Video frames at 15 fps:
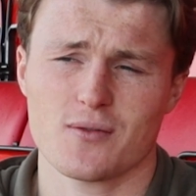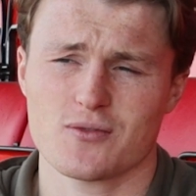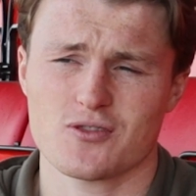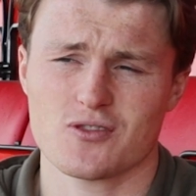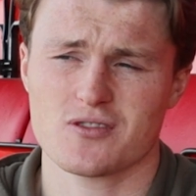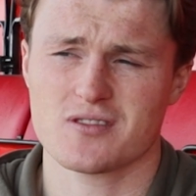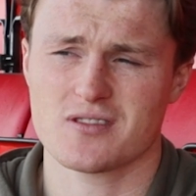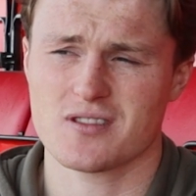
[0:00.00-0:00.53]
It was
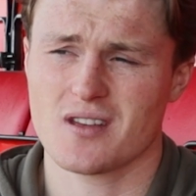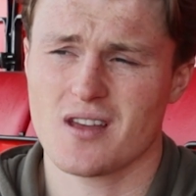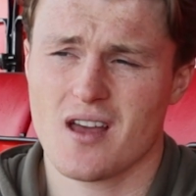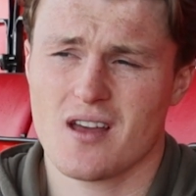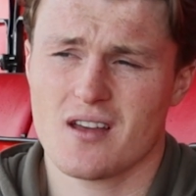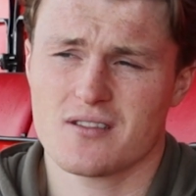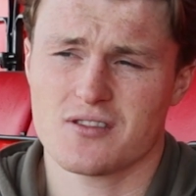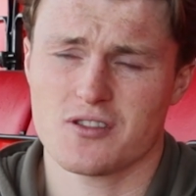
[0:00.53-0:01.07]
just
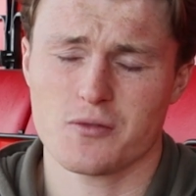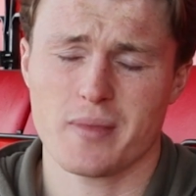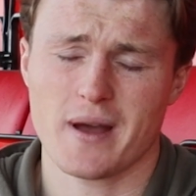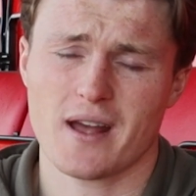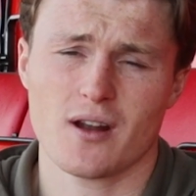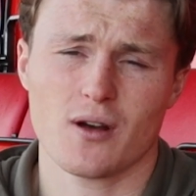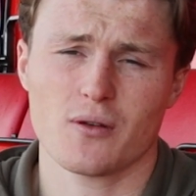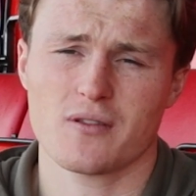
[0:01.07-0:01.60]
two
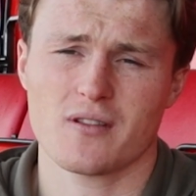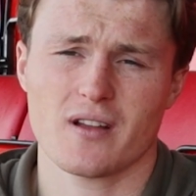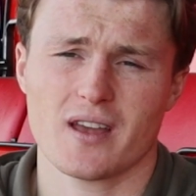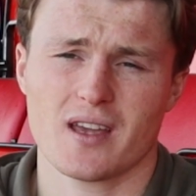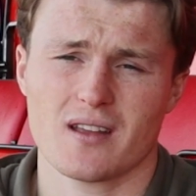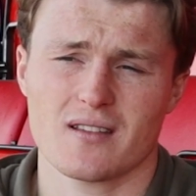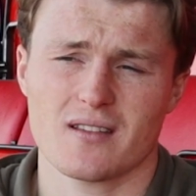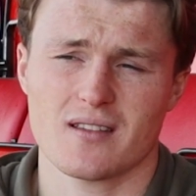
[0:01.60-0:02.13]
penalties,
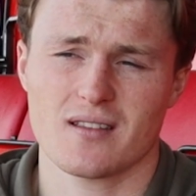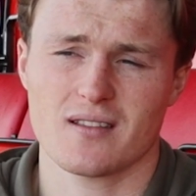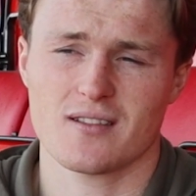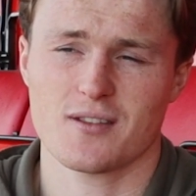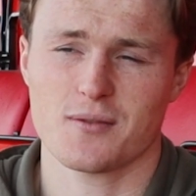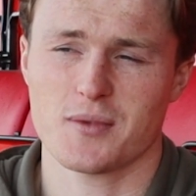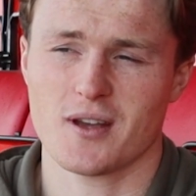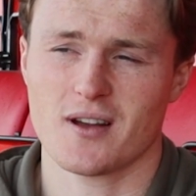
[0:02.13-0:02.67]
like, and
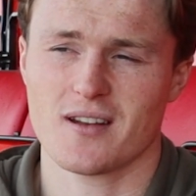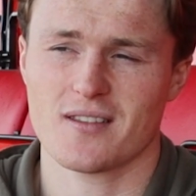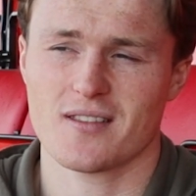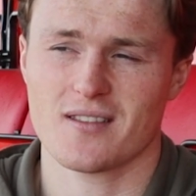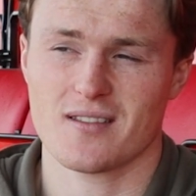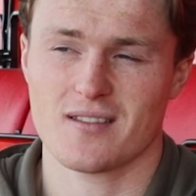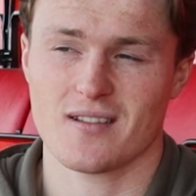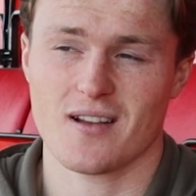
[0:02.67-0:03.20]
to be
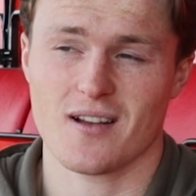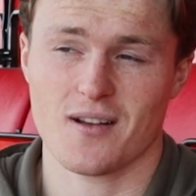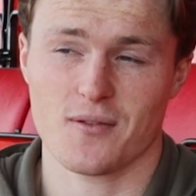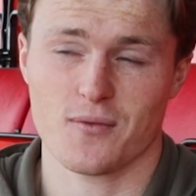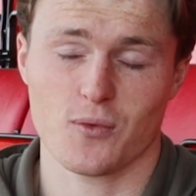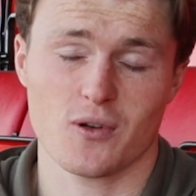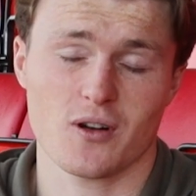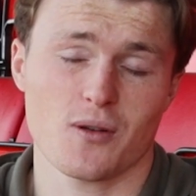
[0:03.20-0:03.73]
honest,
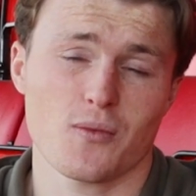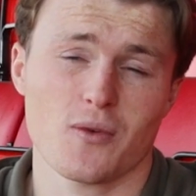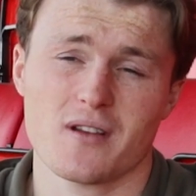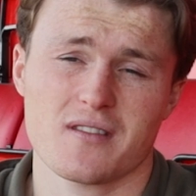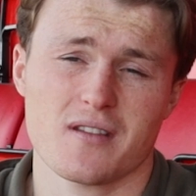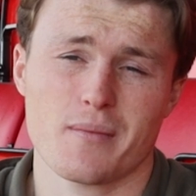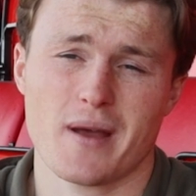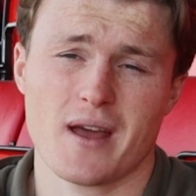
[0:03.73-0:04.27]
one of them
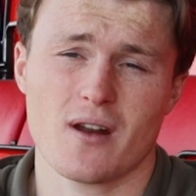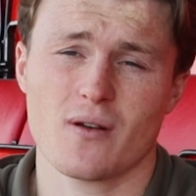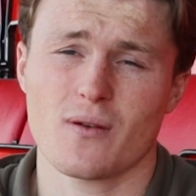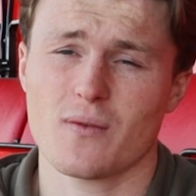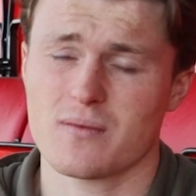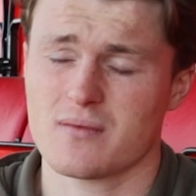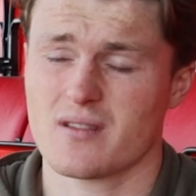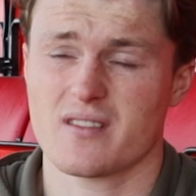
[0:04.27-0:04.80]
wasn't a
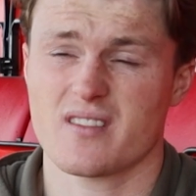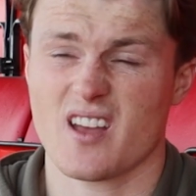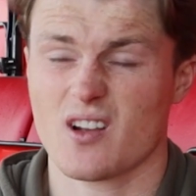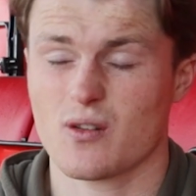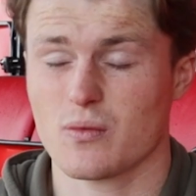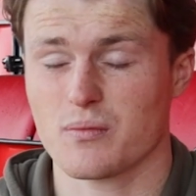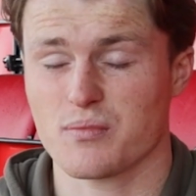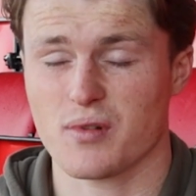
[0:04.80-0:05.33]
penalty, the
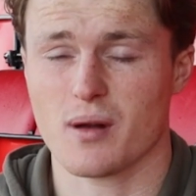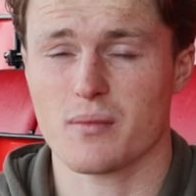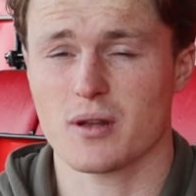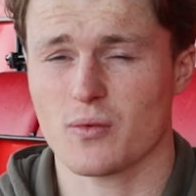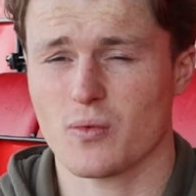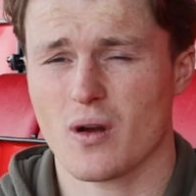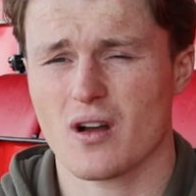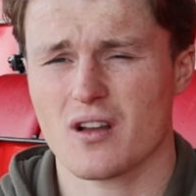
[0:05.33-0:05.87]
second one
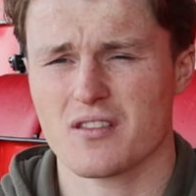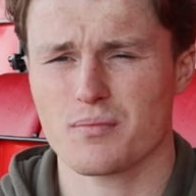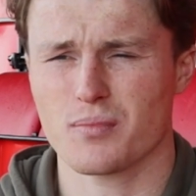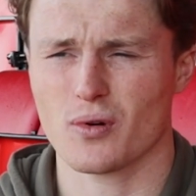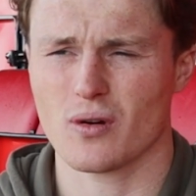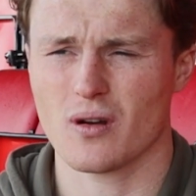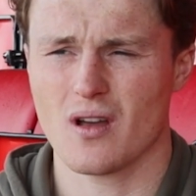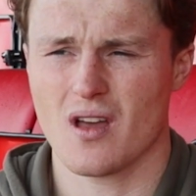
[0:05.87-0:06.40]
probably was.
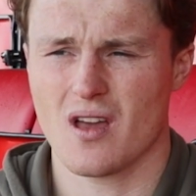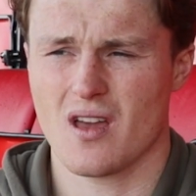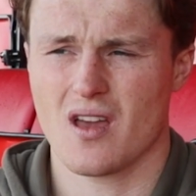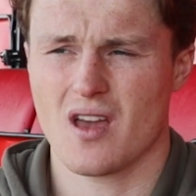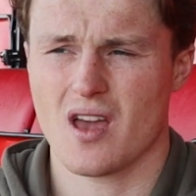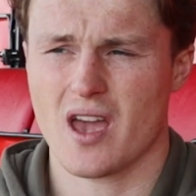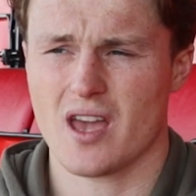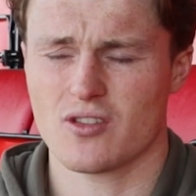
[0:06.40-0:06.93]
But
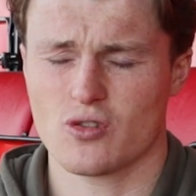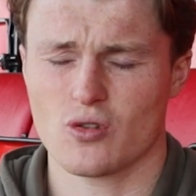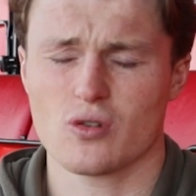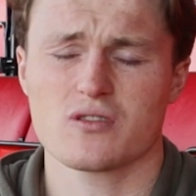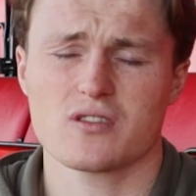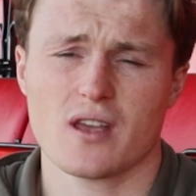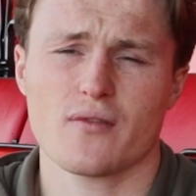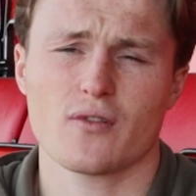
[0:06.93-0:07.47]
it
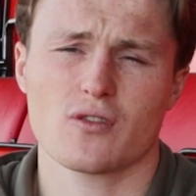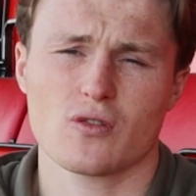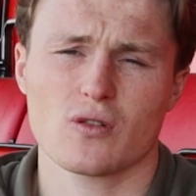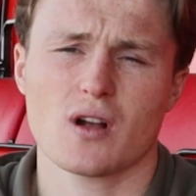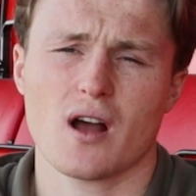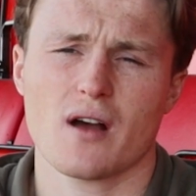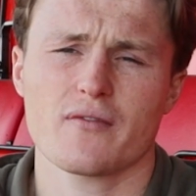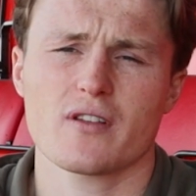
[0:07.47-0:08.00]
does give us
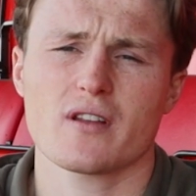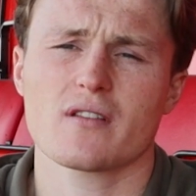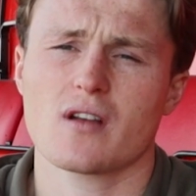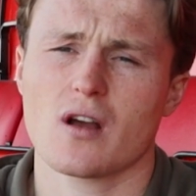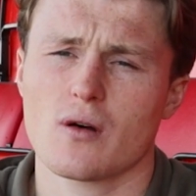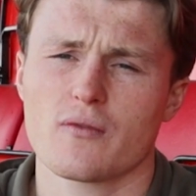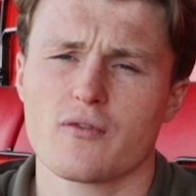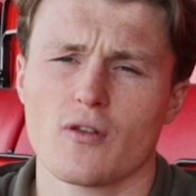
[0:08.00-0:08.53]
good confidence
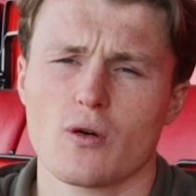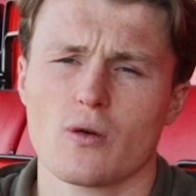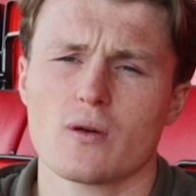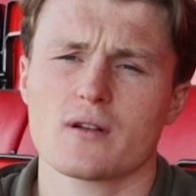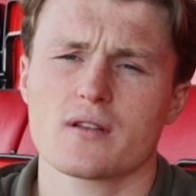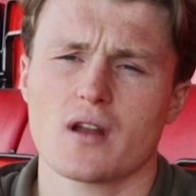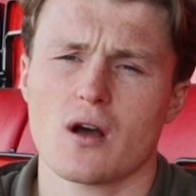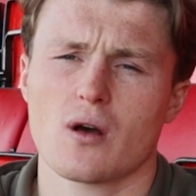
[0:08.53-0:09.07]
going
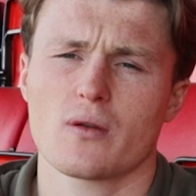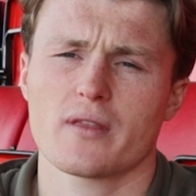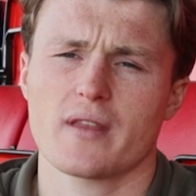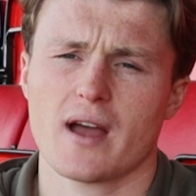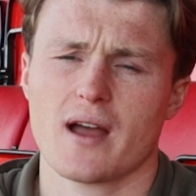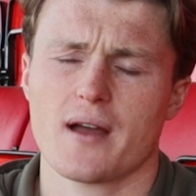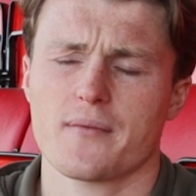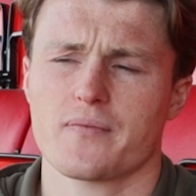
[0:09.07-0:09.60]
forward, knowing
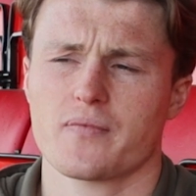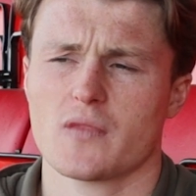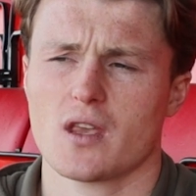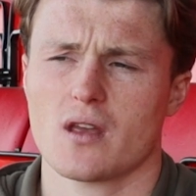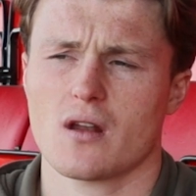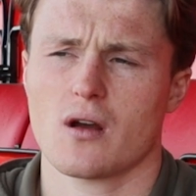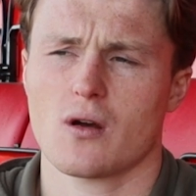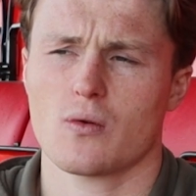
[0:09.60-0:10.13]
that
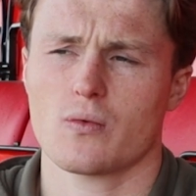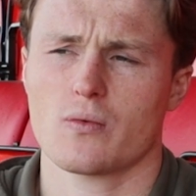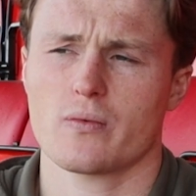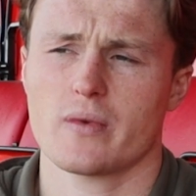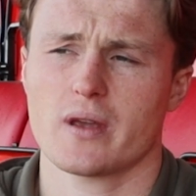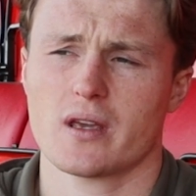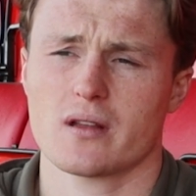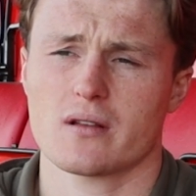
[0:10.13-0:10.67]
you know,
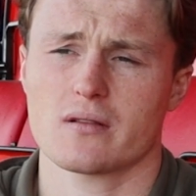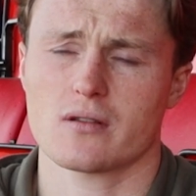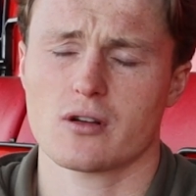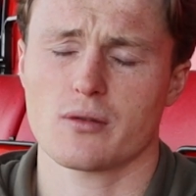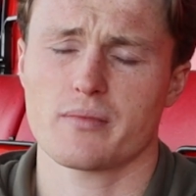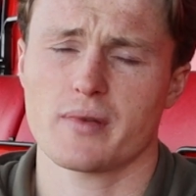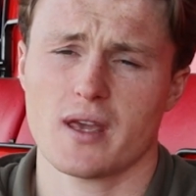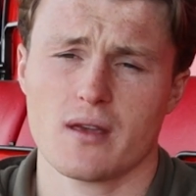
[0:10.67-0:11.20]
we can
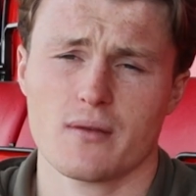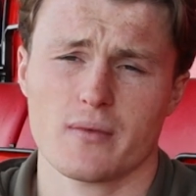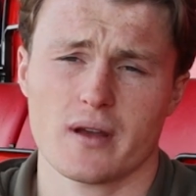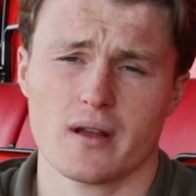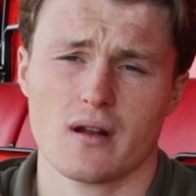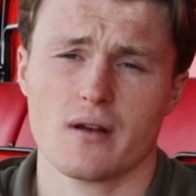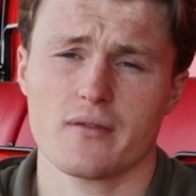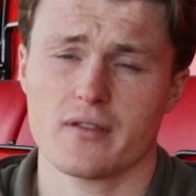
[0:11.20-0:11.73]
compete
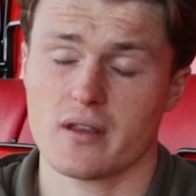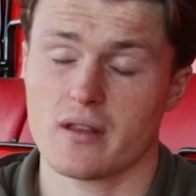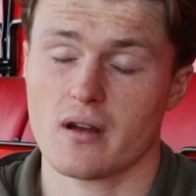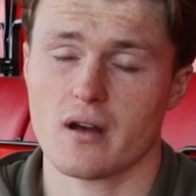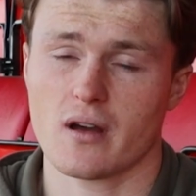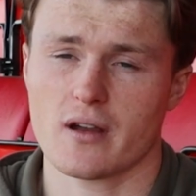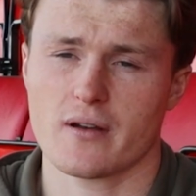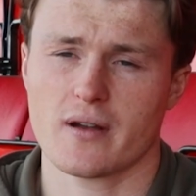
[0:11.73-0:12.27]
with obviously the
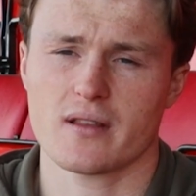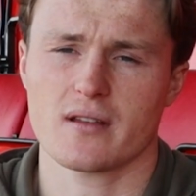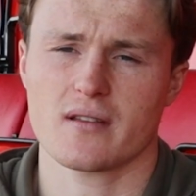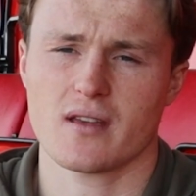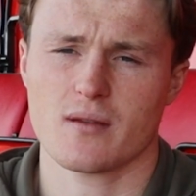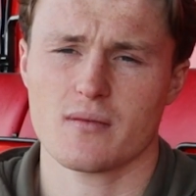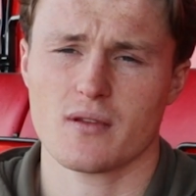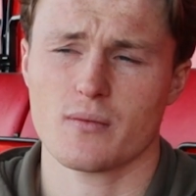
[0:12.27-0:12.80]
higher end of
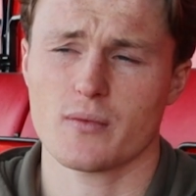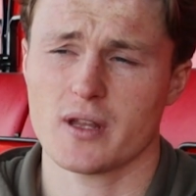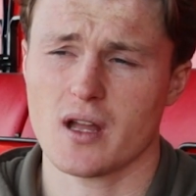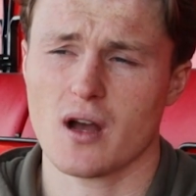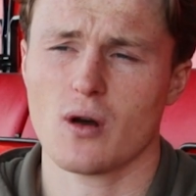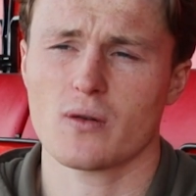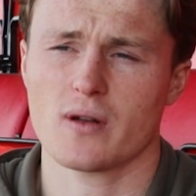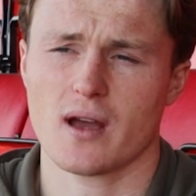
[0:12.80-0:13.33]
teams, and we
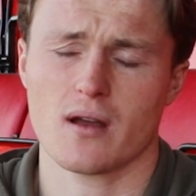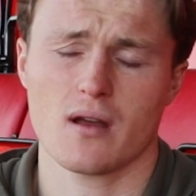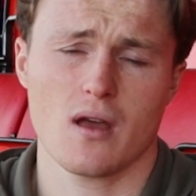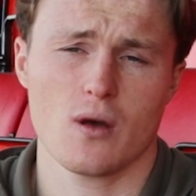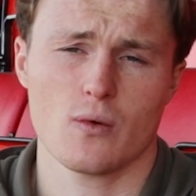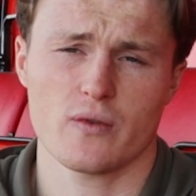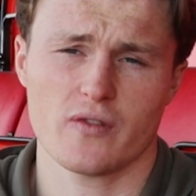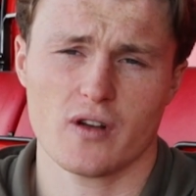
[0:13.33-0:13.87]
know that
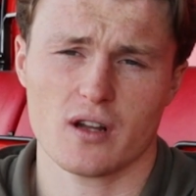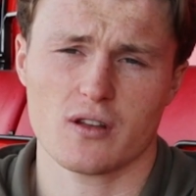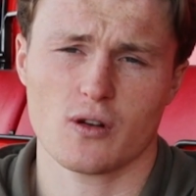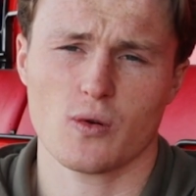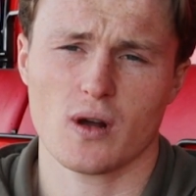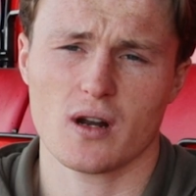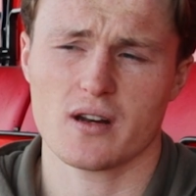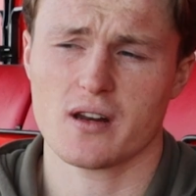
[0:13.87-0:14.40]
we've got the
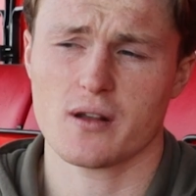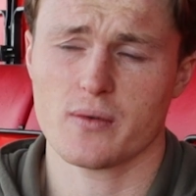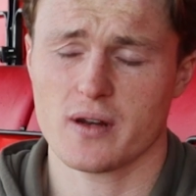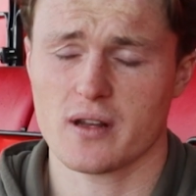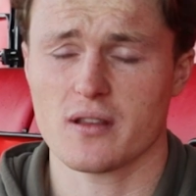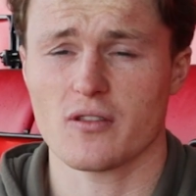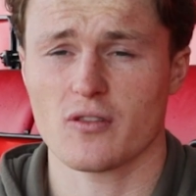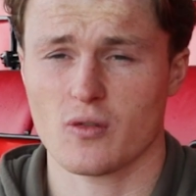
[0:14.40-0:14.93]
quality
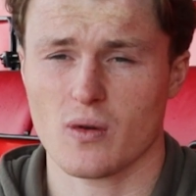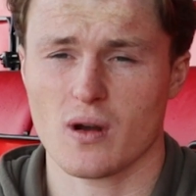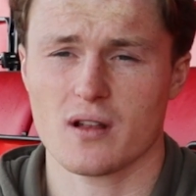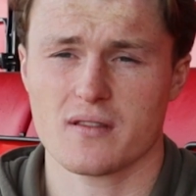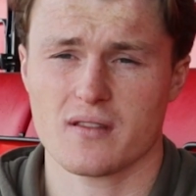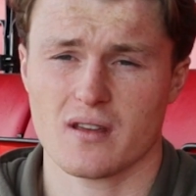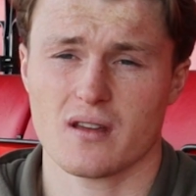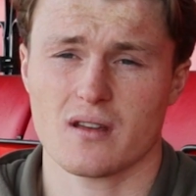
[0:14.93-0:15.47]
within the
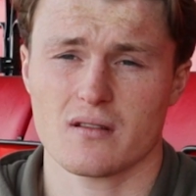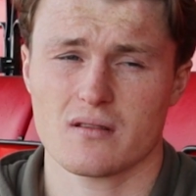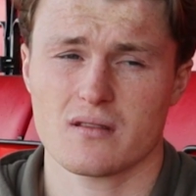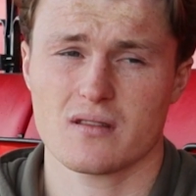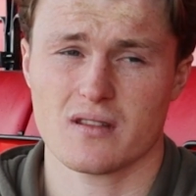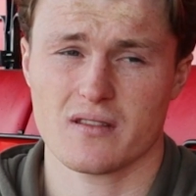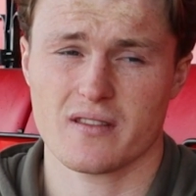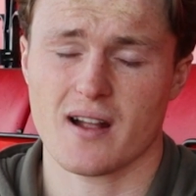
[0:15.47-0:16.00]
squad to,
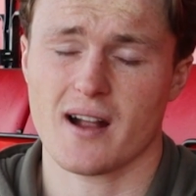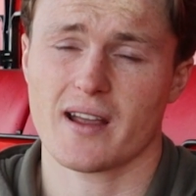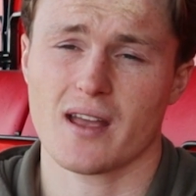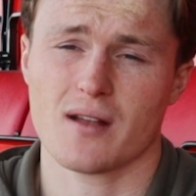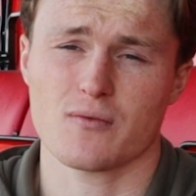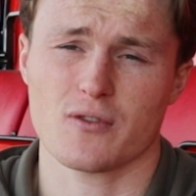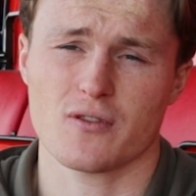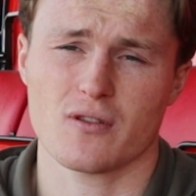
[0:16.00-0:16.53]
to start
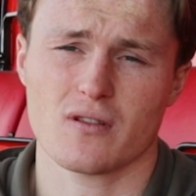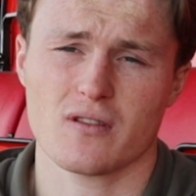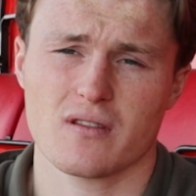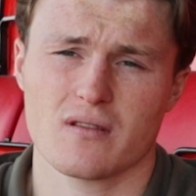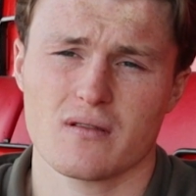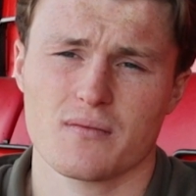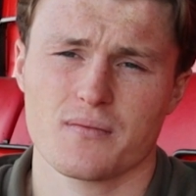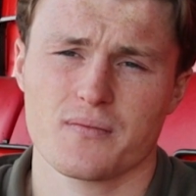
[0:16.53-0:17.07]
getting
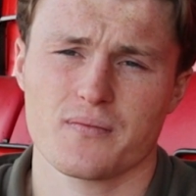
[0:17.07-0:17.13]
results.